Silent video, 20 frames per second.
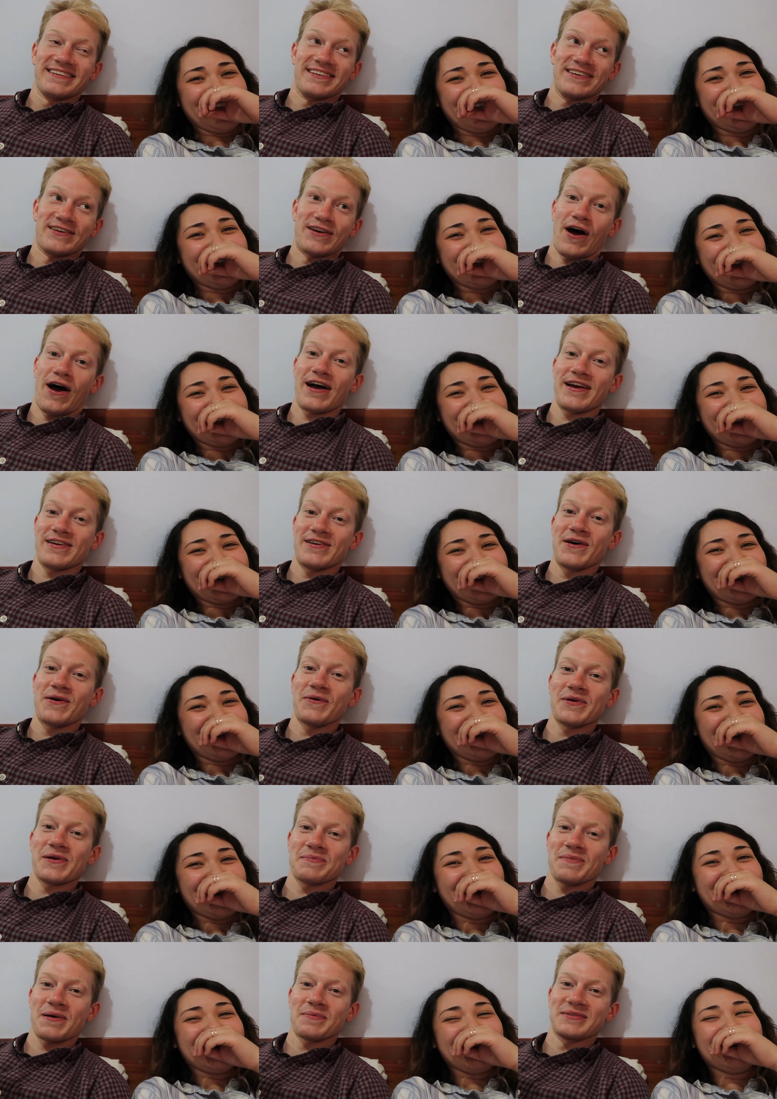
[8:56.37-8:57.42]
Speaker 1: not
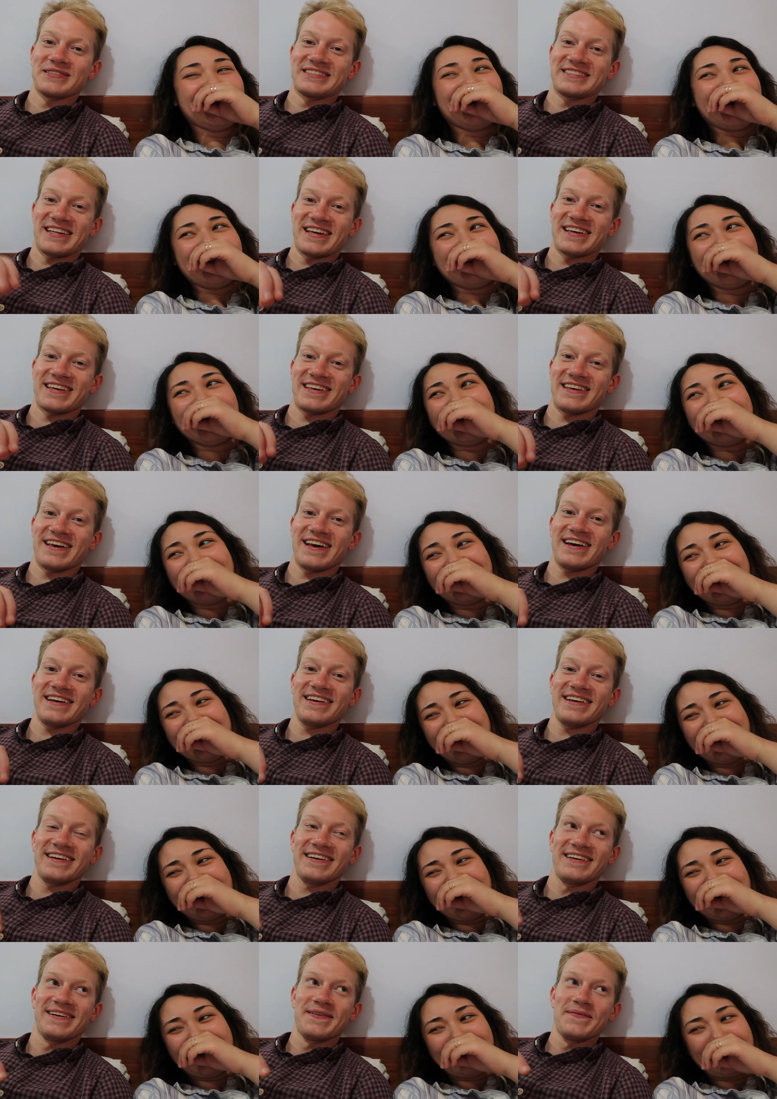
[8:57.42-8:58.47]
knowing my mistake yet.
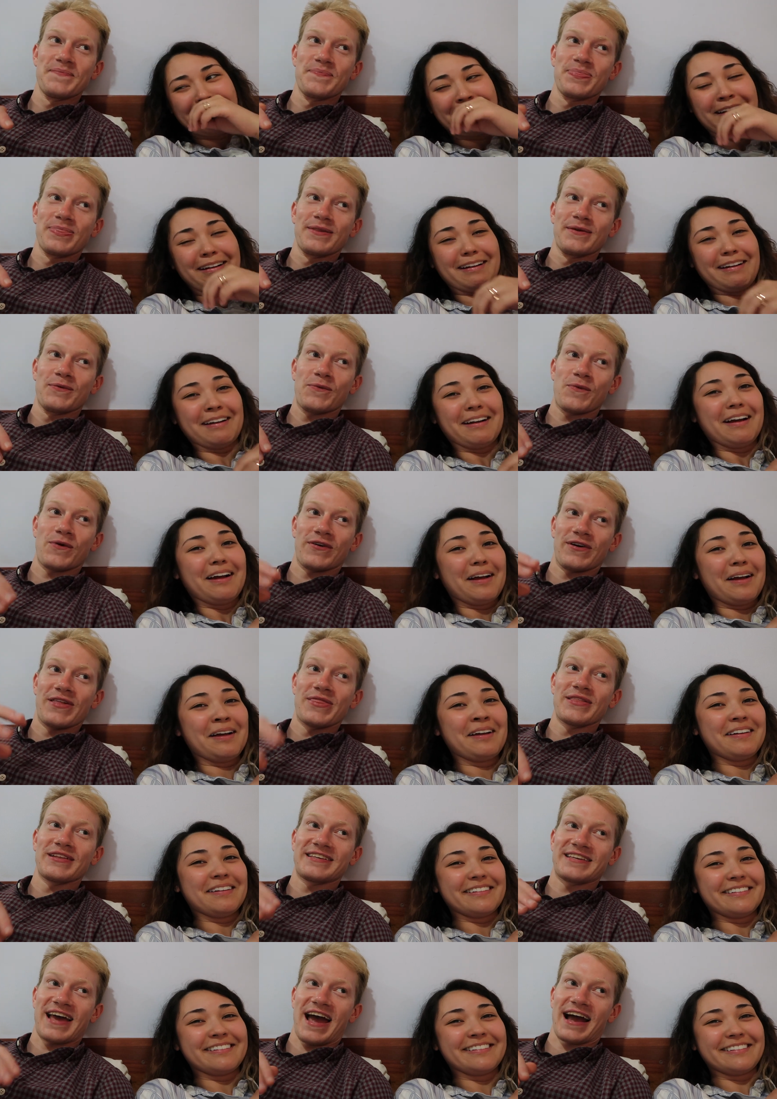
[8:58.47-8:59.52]
We were in
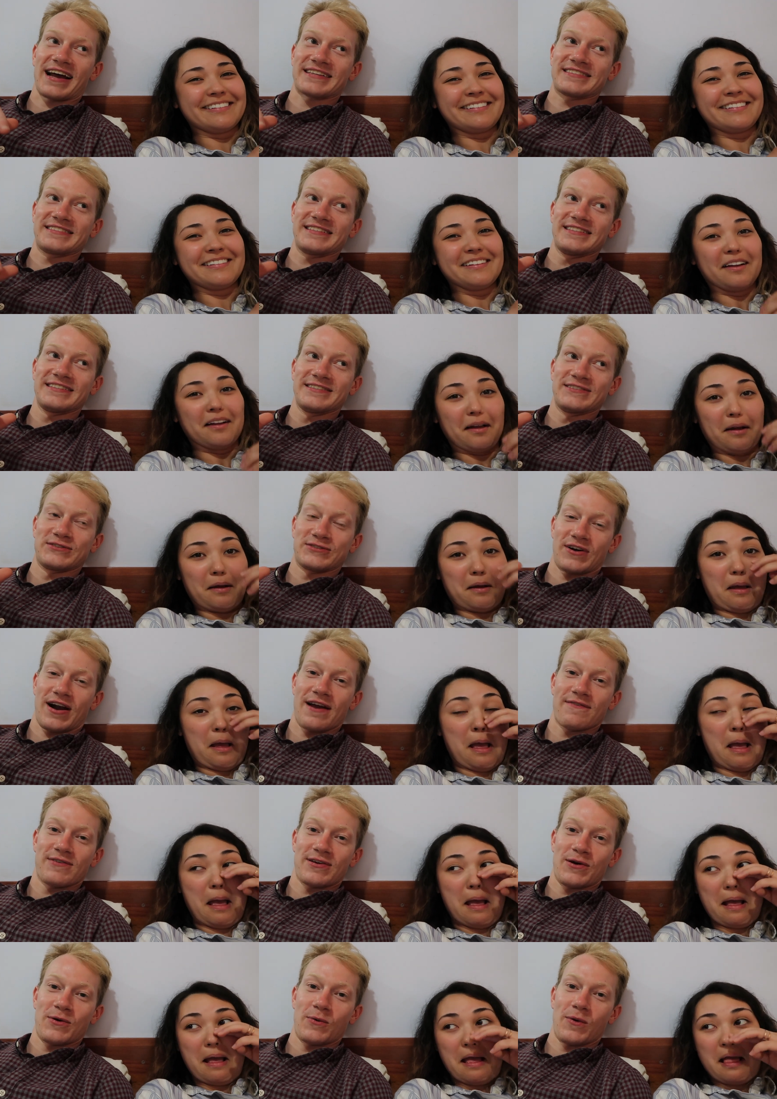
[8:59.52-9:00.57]
the taxi
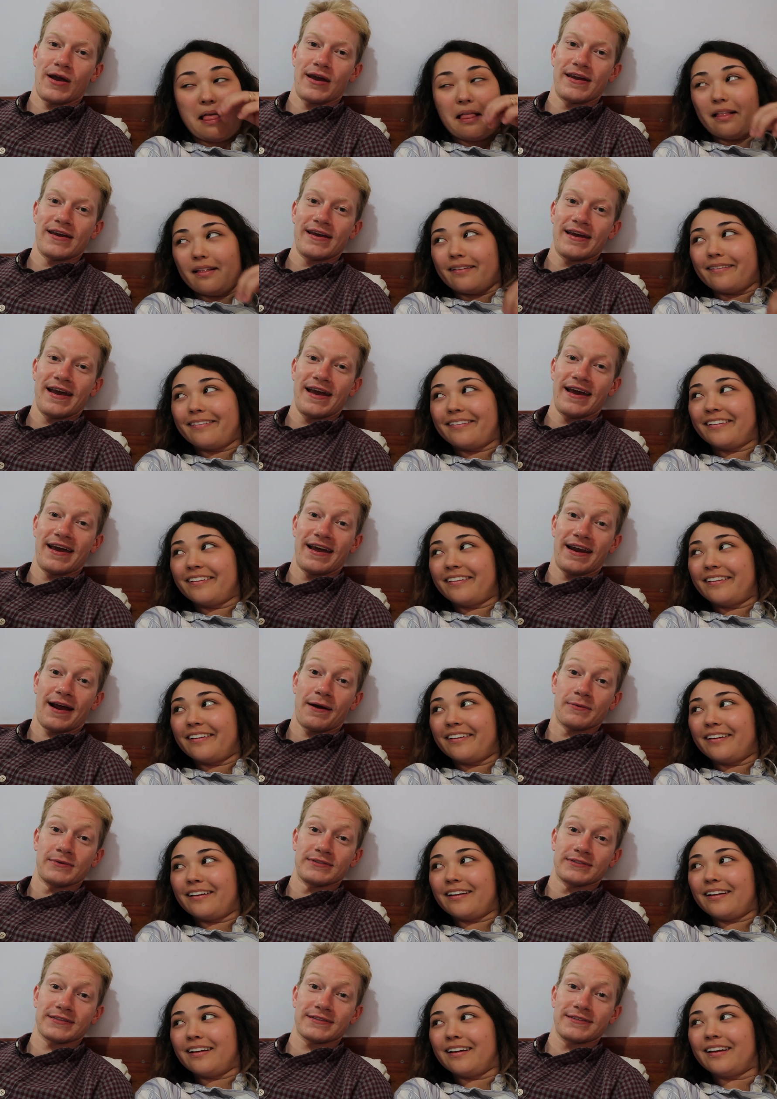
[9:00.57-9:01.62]
driving away and I
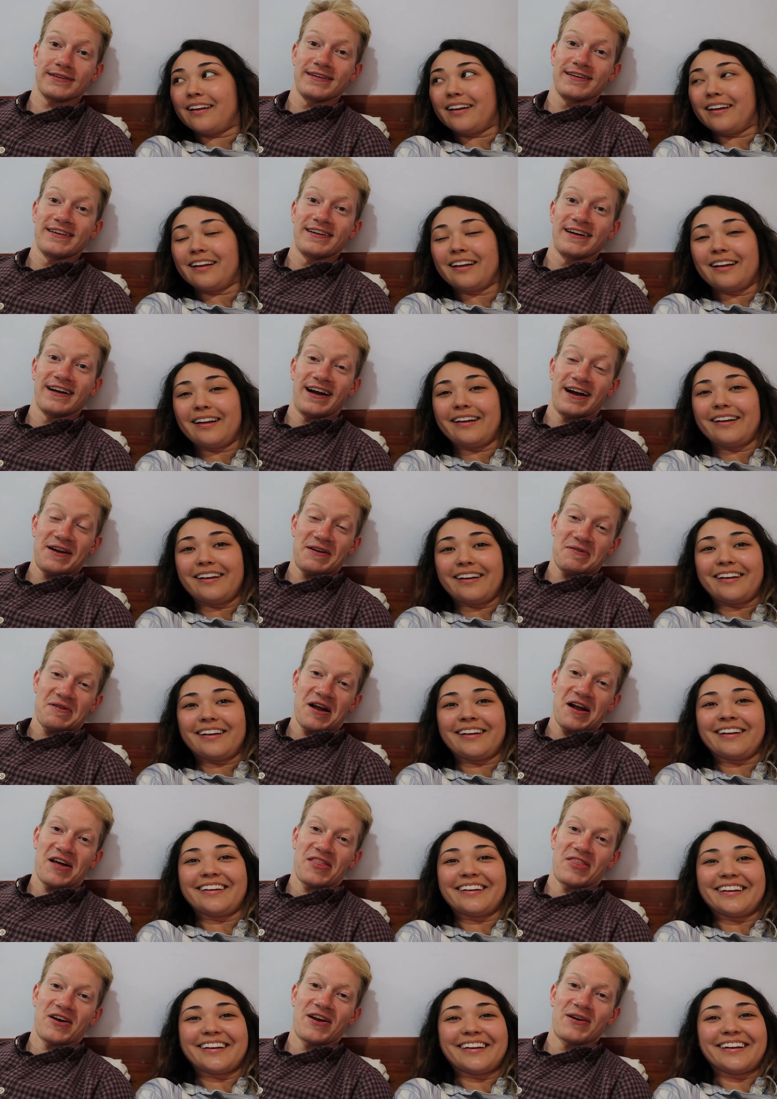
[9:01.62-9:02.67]
was
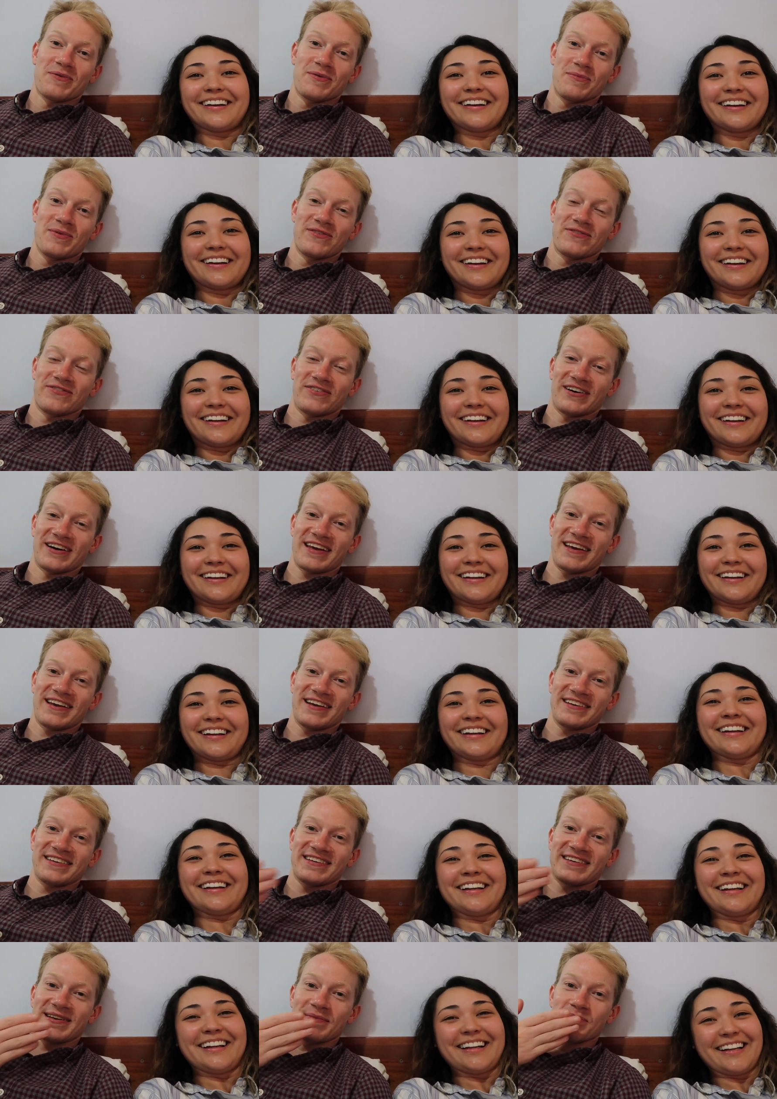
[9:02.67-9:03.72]
I thought it would be funny
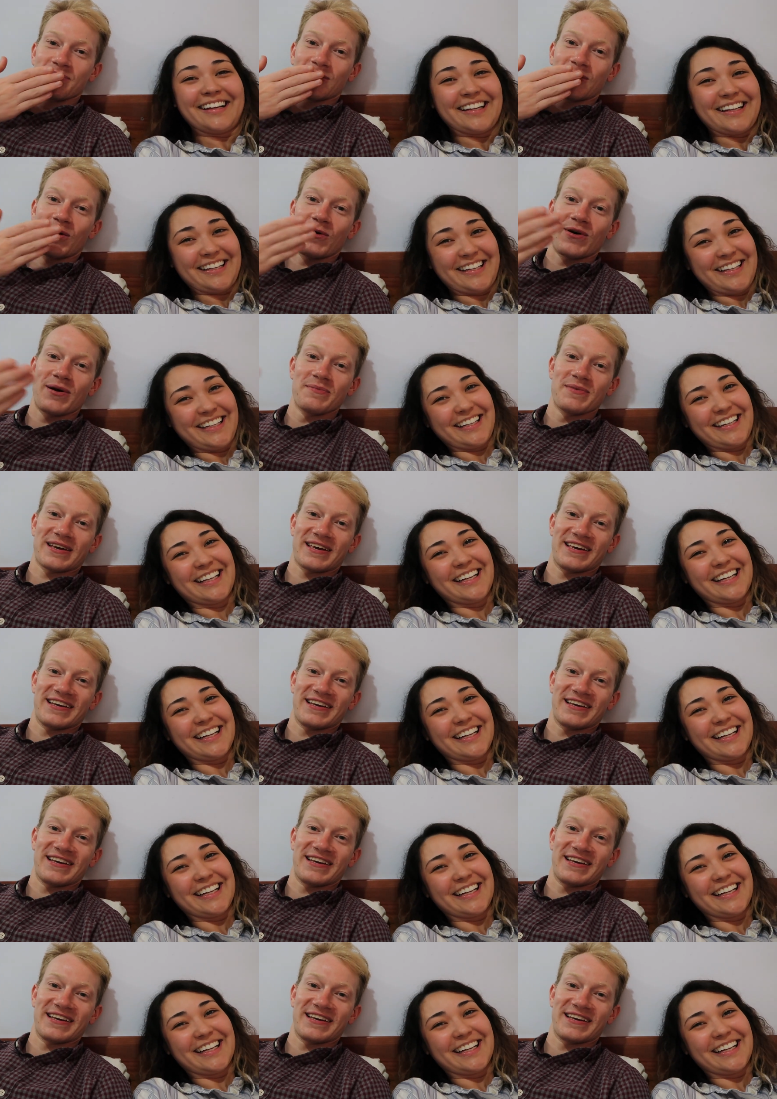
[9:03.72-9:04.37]
to blow him a